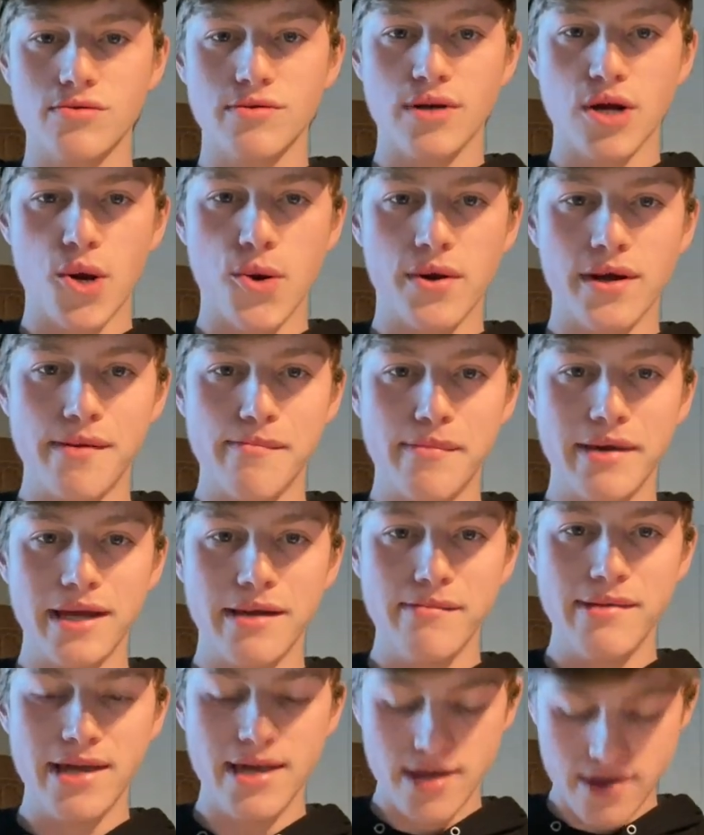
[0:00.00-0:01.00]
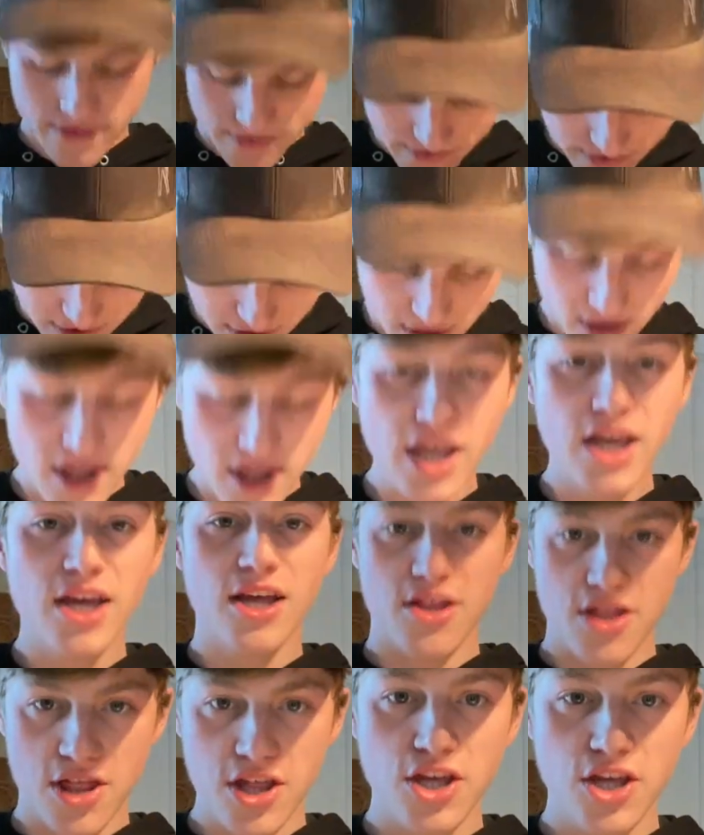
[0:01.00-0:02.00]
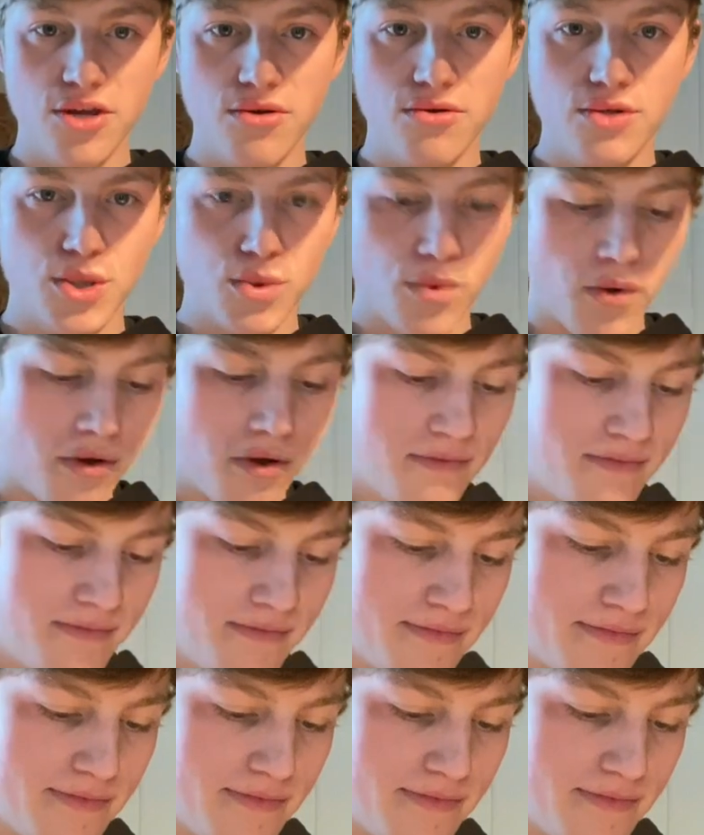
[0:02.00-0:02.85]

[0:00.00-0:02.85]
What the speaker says: we're going to Big B, the usual.